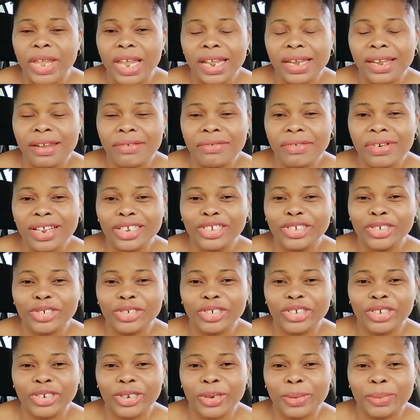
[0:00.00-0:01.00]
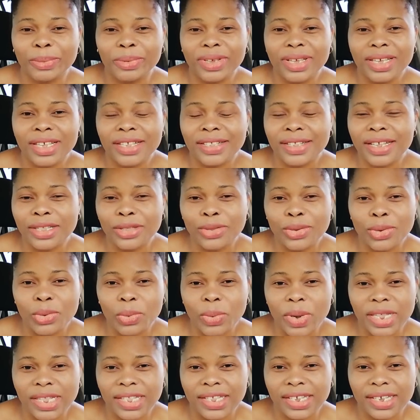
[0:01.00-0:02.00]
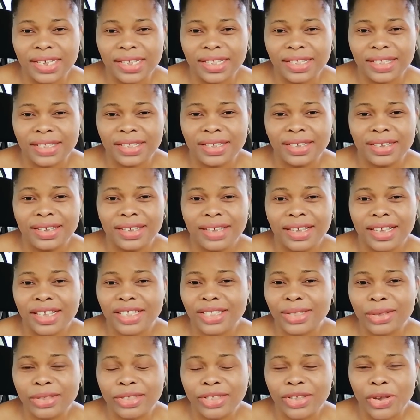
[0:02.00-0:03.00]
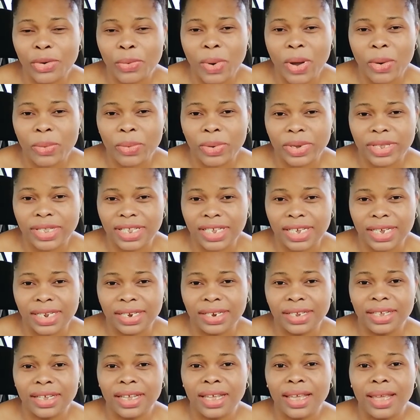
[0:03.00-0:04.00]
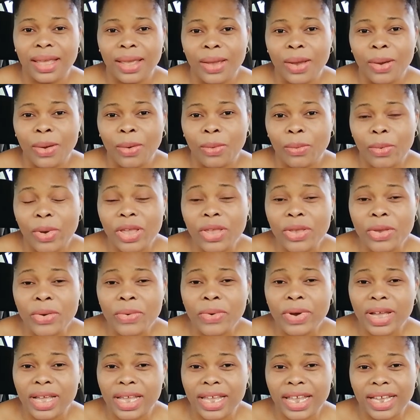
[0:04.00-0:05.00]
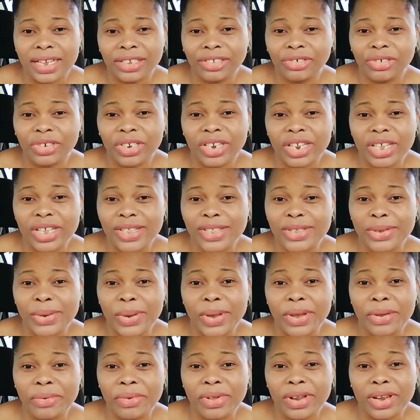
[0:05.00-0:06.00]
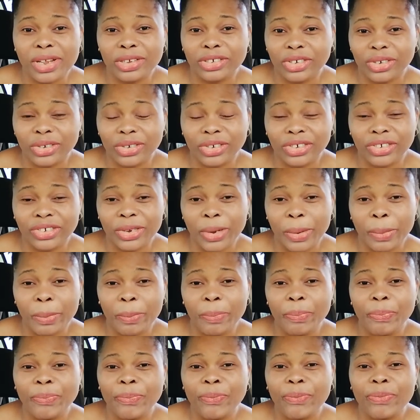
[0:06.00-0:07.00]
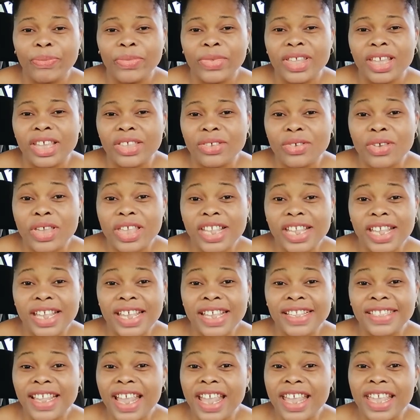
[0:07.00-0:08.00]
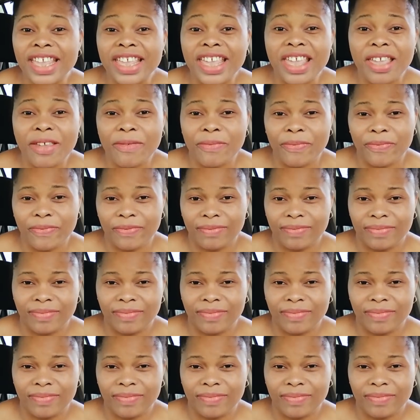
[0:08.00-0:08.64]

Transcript: In a relationship, it's a two-way thing. It's not a one-way thing. When you are entering into a relationship, it's a give.